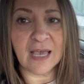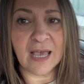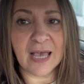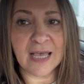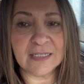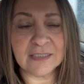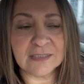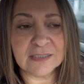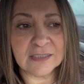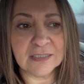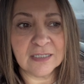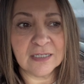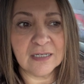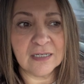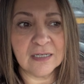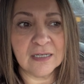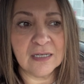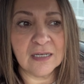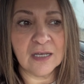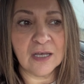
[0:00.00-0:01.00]
And
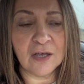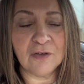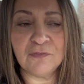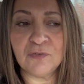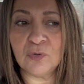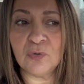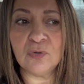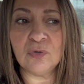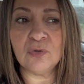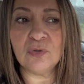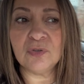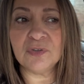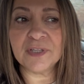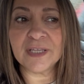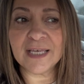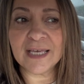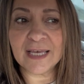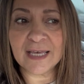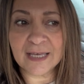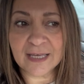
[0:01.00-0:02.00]
of all the
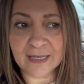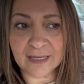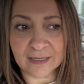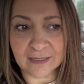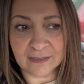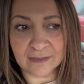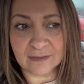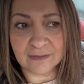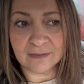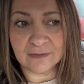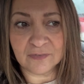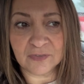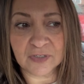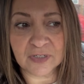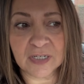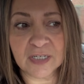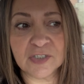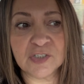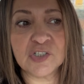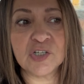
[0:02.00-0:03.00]
hair that
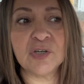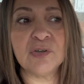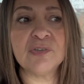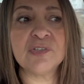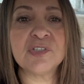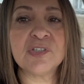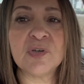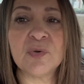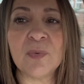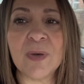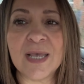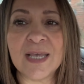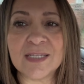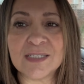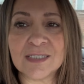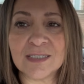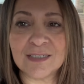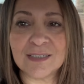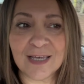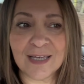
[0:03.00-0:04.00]
I chose to wear
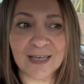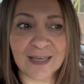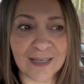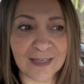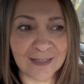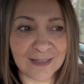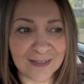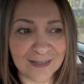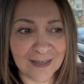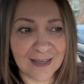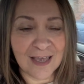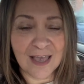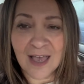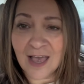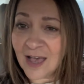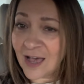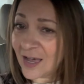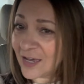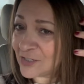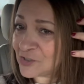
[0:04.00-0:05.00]
today,
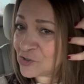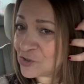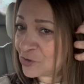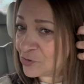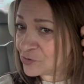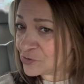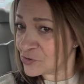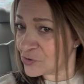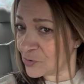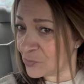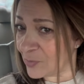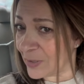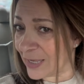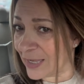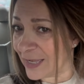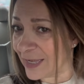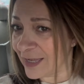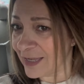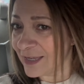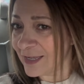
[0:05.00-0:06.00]
I chose to
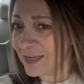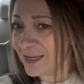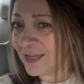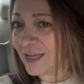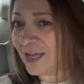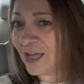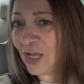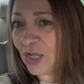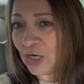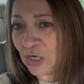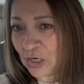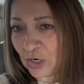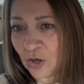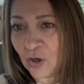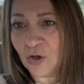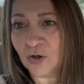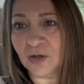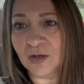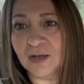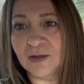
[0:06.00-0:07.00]
wear a
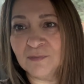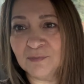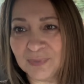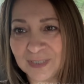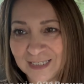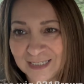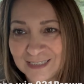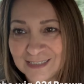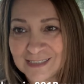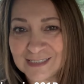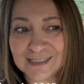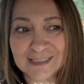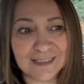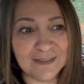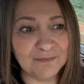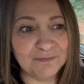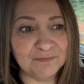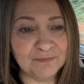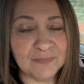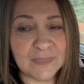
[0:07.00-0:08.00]
long piece.
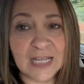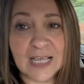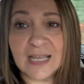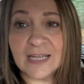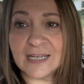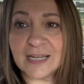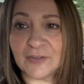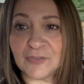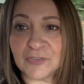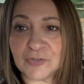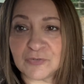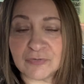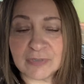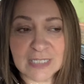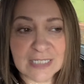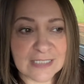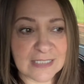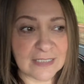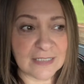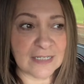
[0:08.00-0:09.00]
Now the
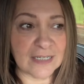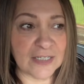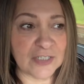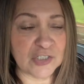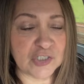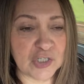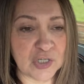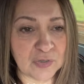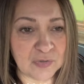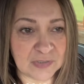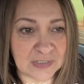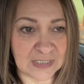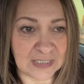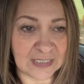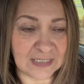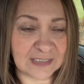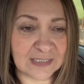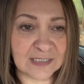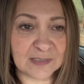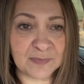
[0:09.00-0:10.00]
reason I chose
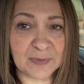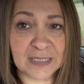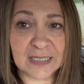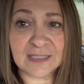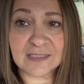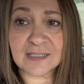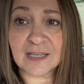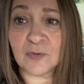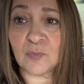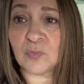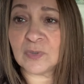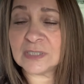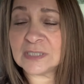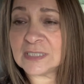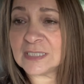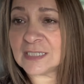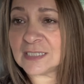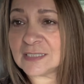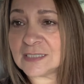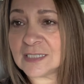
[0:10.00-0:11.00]
this is because I
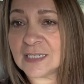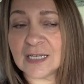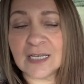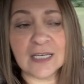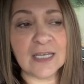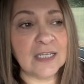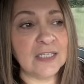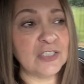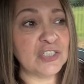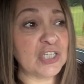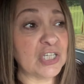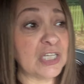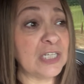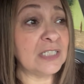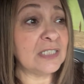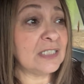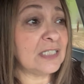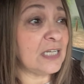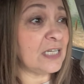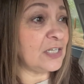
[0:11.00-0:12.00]
wanted to
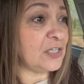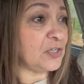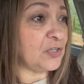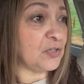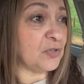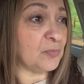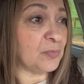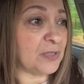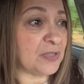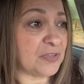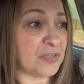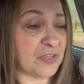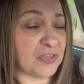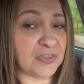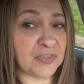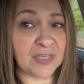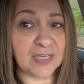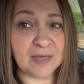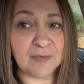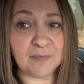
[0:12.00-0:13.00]
continue with the
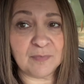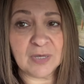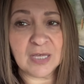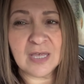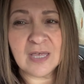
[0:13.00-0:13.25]
theme.